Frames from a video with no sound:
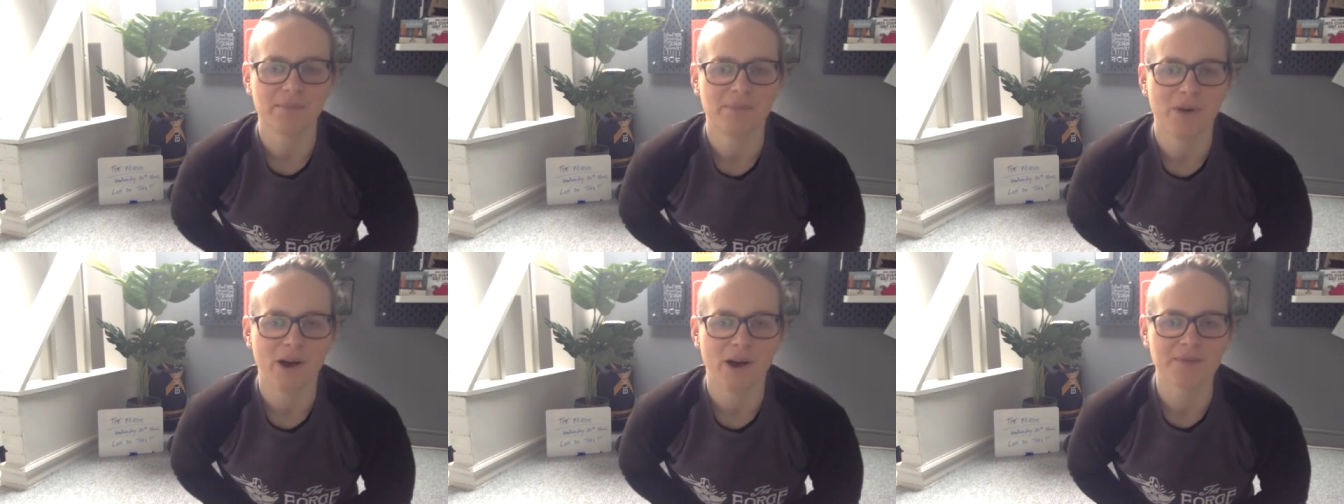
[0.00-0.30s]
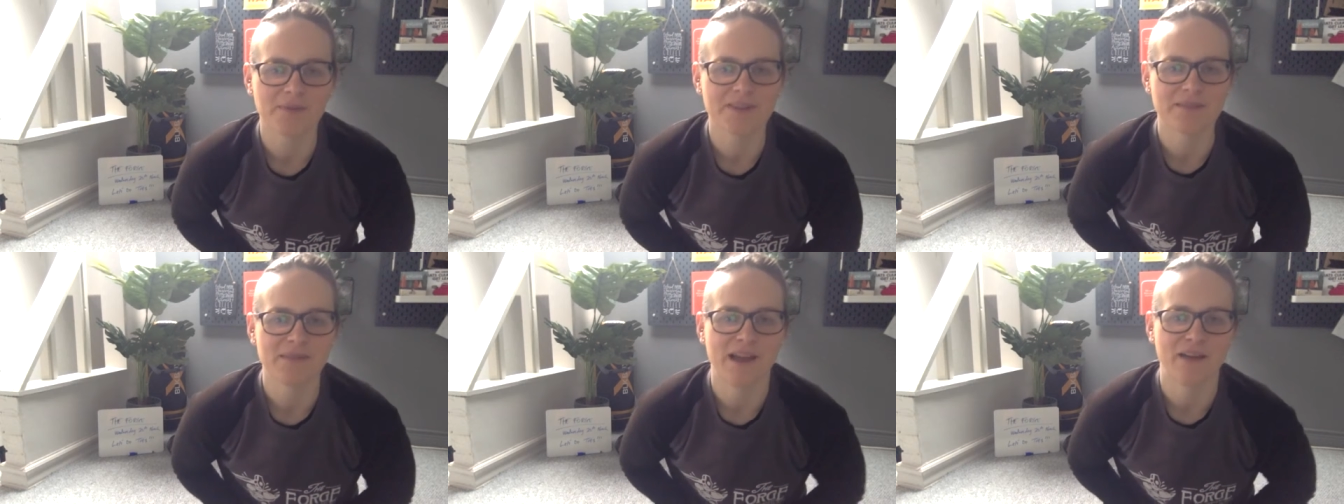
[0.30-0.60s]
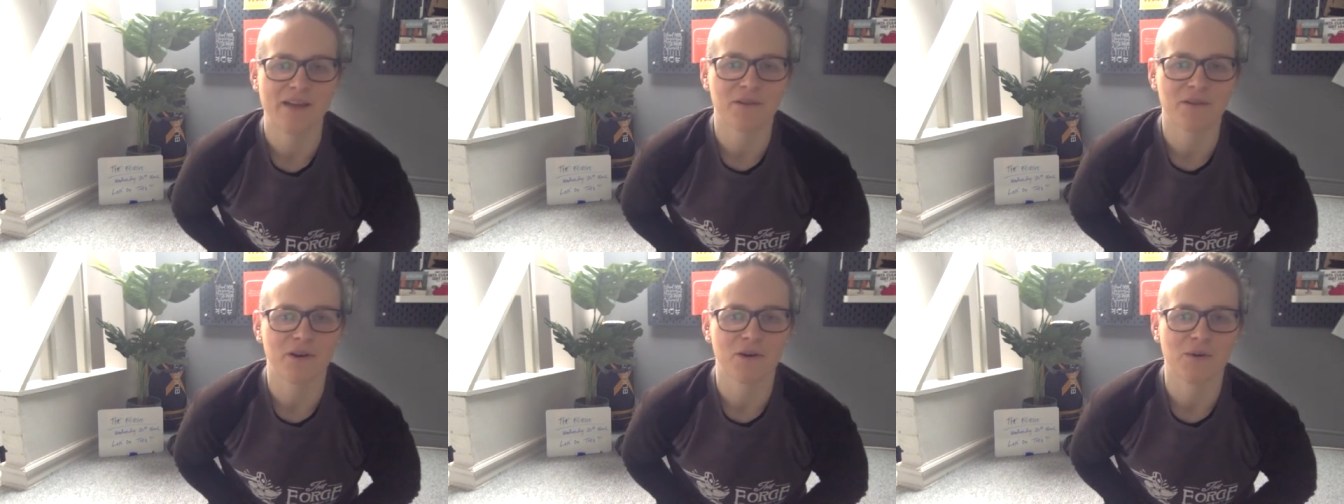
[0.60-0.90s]
pop some
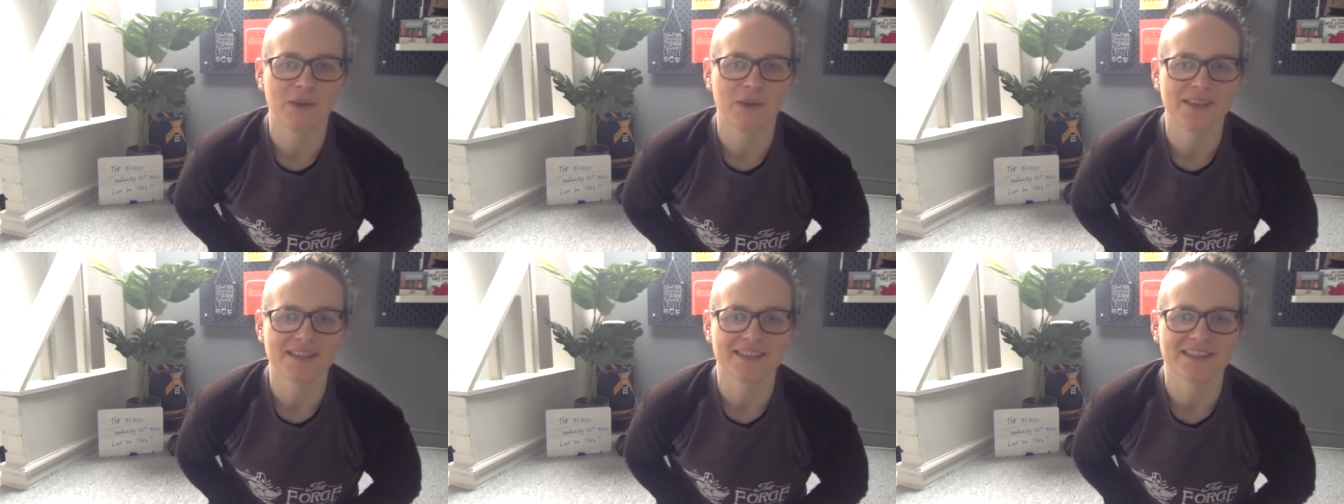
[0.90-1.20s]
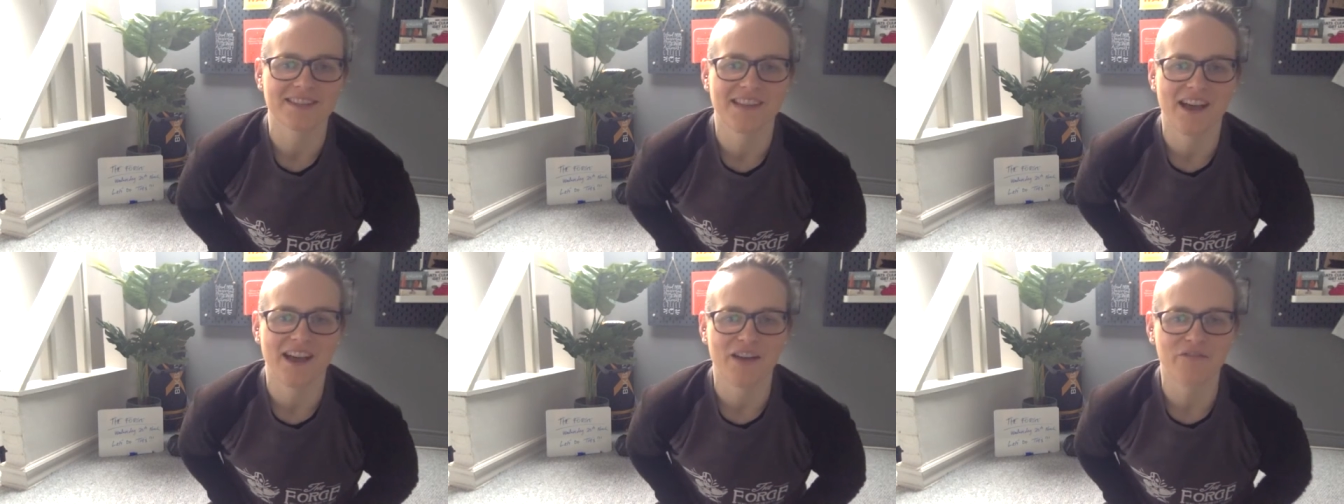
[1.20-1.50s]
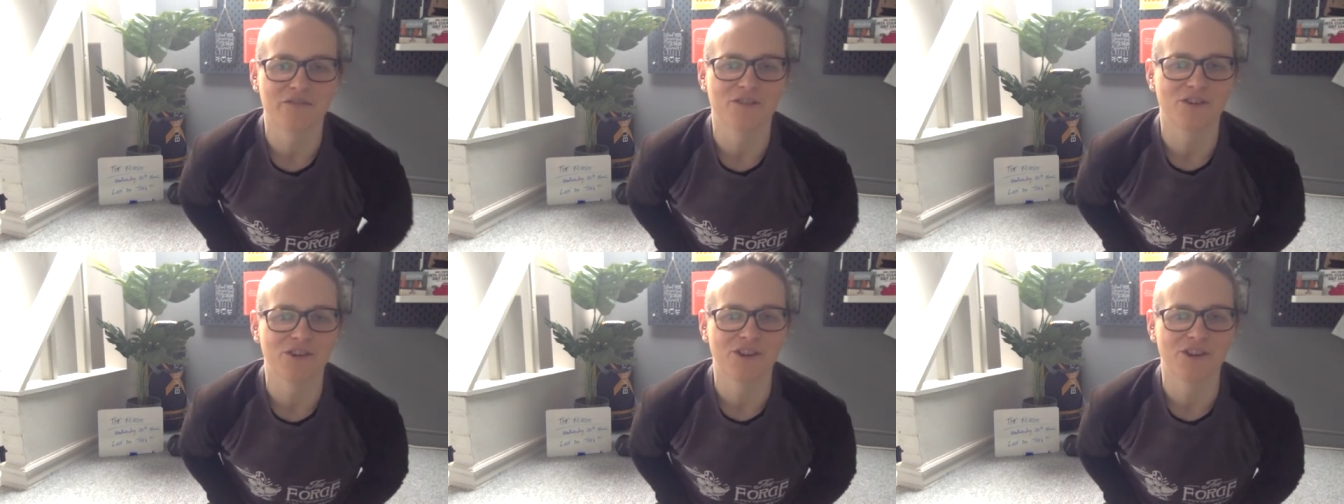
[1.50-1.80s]
heavier weights than that
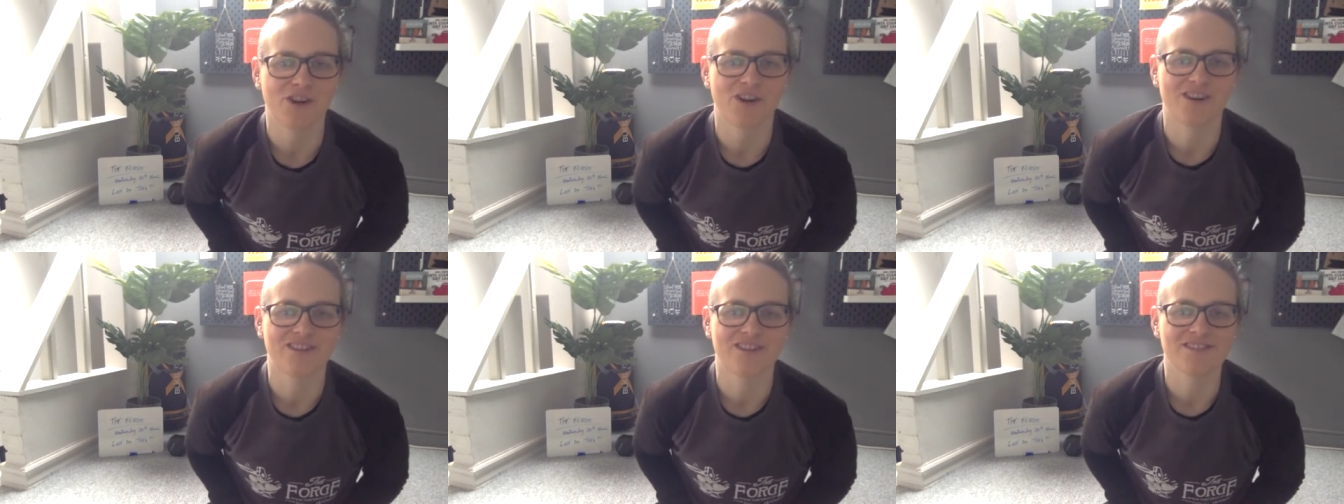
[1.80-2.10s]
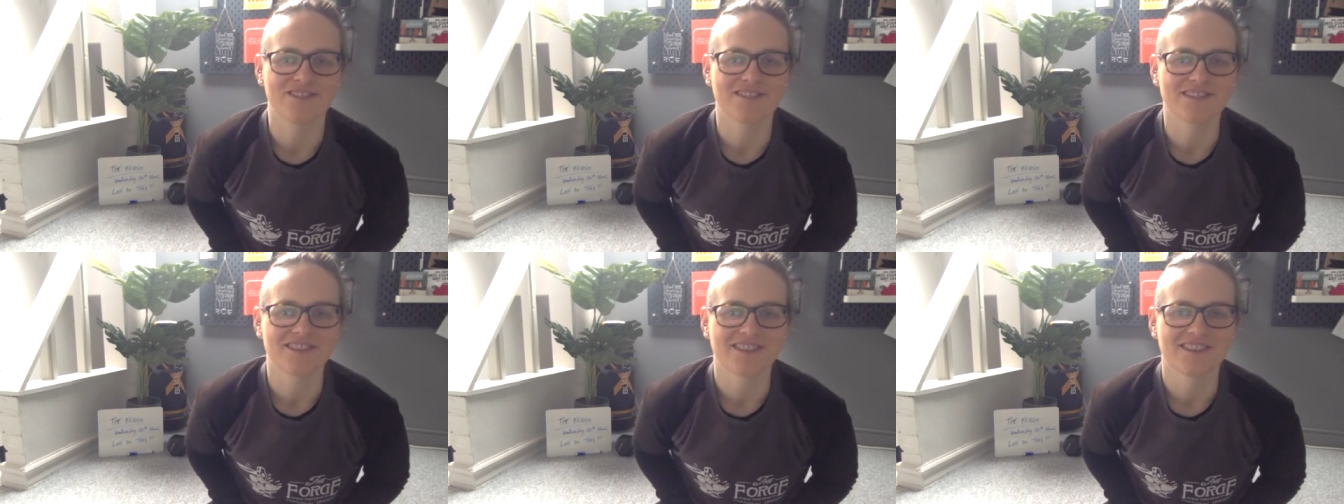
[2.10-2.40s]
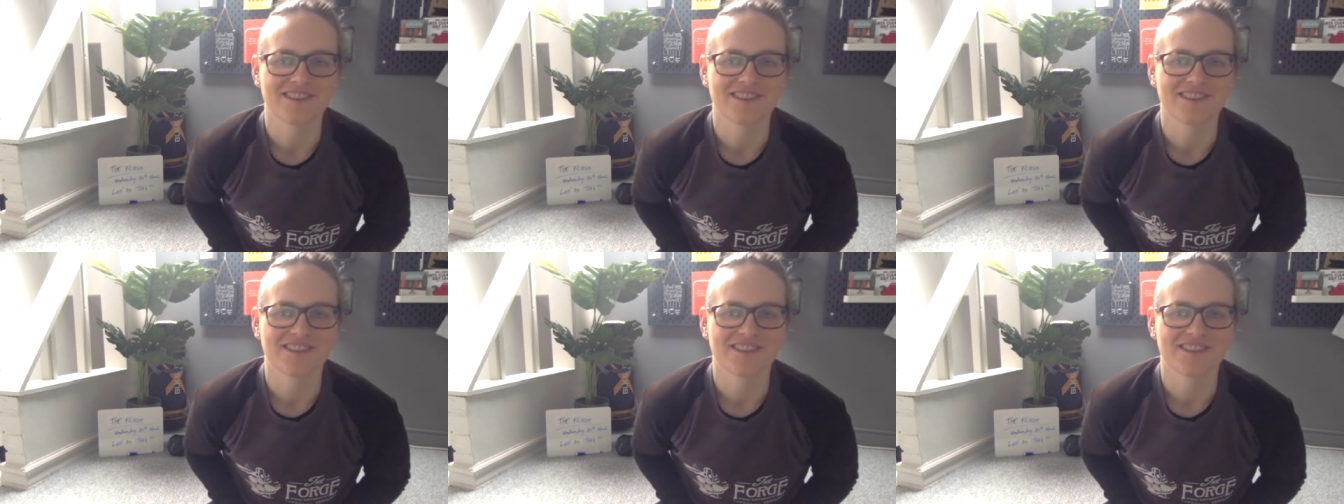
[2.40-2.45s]
for your curls.